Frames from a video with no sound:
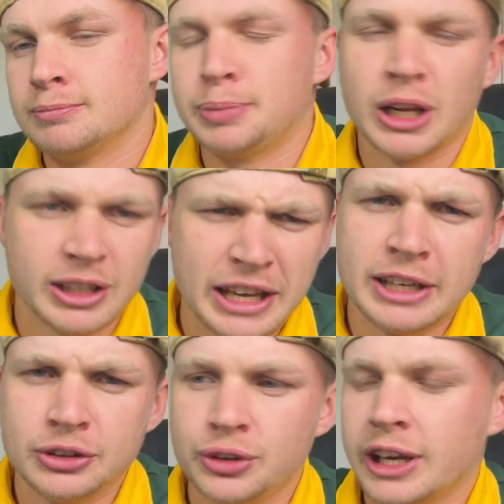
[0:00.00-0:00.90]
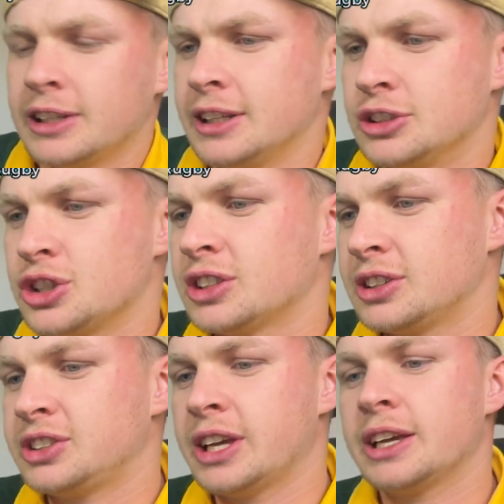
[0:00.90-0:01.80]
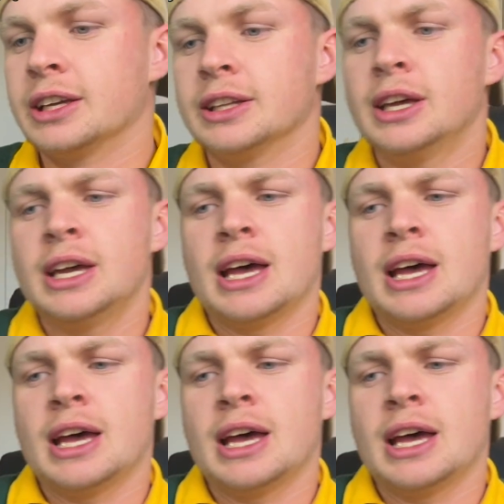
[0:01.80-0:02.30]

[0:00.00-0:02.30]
I'll get into that in just a second.